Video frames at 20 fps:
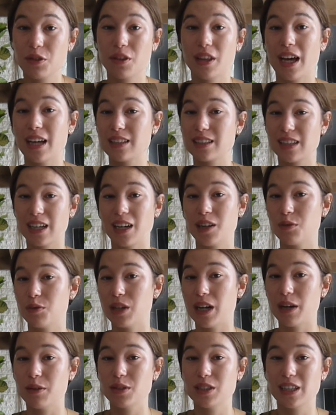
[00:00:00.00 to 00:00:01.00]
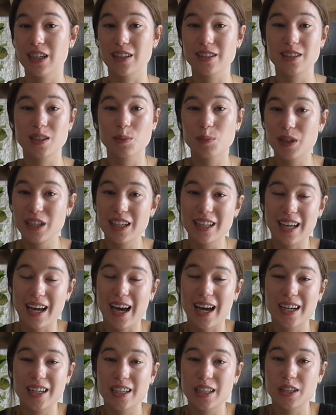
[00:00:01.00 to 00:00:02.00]
That's kind of what I would tell somebody that
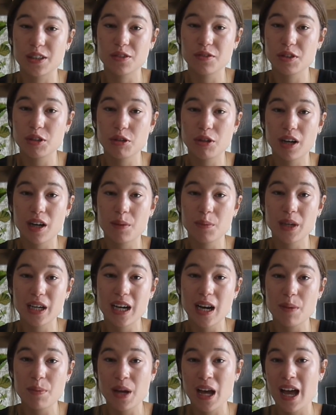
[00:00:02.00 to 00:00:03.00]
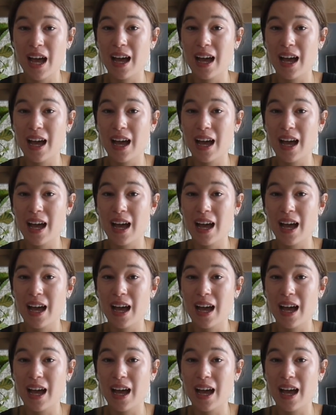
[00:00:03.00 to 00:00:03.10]
had an interview coming up.